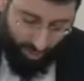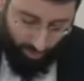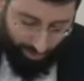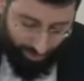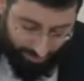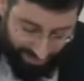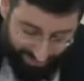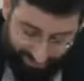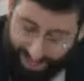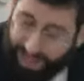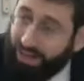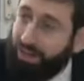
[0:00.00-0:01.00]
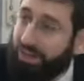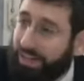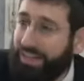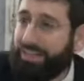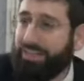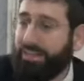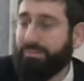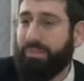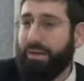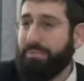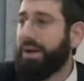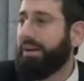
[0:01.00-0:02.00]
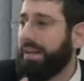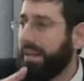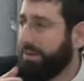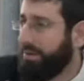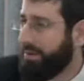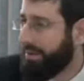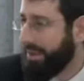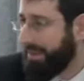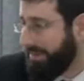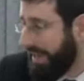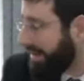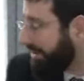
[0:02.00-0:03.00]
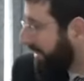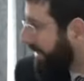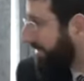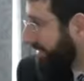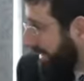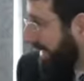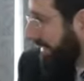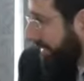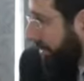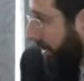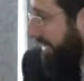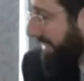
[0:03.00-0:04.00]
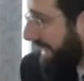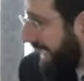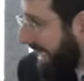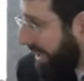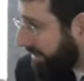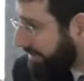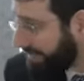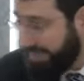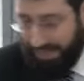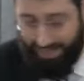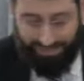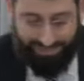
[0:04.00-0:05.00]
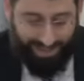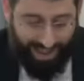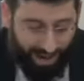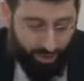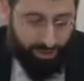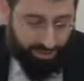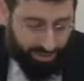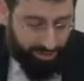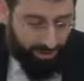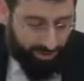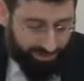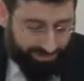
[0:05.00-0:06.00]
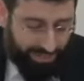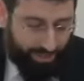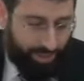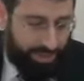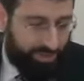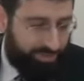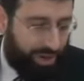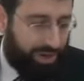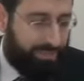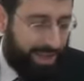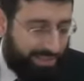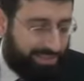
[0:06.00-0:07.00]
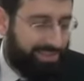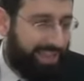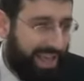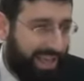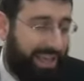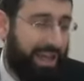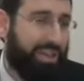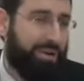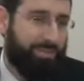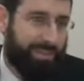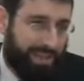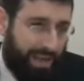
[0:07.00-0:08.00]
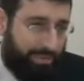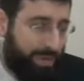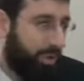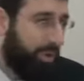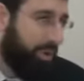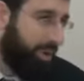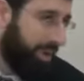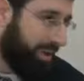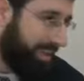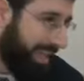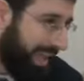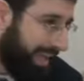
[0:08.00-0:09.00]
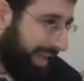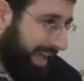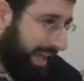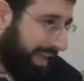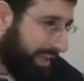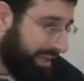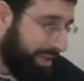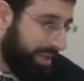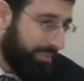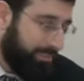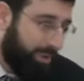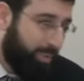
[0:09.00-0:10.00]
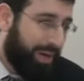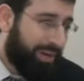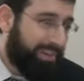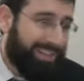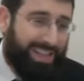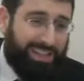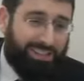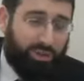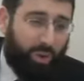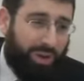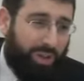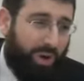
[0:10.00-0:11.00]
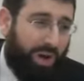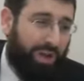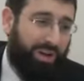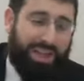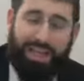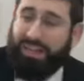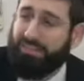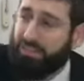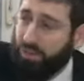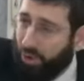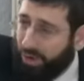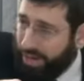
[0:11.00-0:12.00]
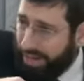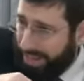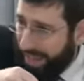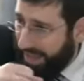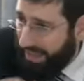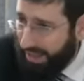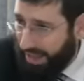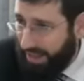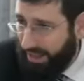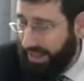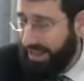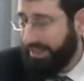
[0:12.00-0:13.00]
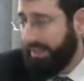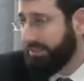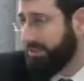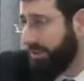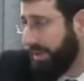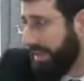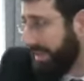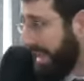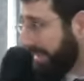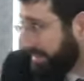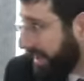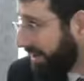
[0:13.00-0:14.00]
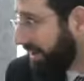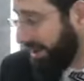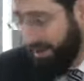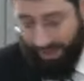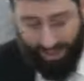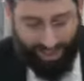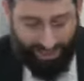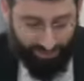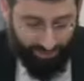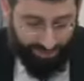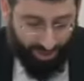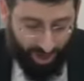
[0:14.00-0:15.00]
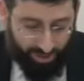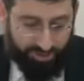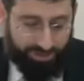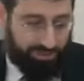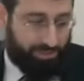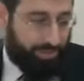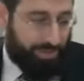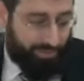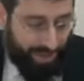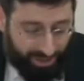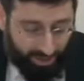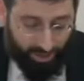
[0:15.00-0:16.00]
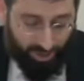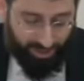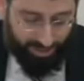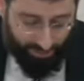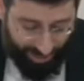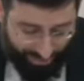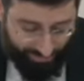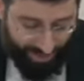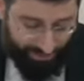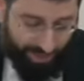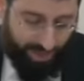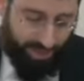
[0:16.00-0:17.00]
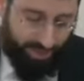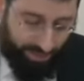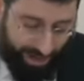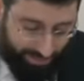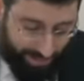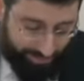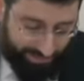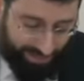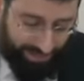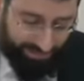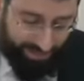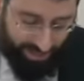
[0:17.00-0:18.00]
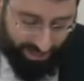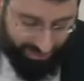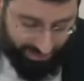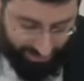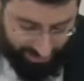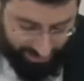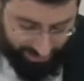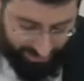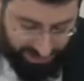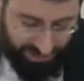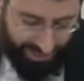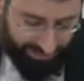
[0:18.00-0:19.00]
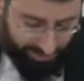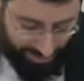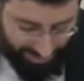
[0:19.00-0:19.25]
where Rabbi Kiva Eger is, Bamerking, what Rabbi Kiva Eger is, is pointing out, is that how could the Gemara say when the Yavanim entered the Hechal they were matame all the oil in the Hechal? but where did they store the oil? They didn't store it in the Hechal. They stored it in the Azara. How do we know? Says Rabbi Kiva look in the Rambam. The Rambam says the Lishkas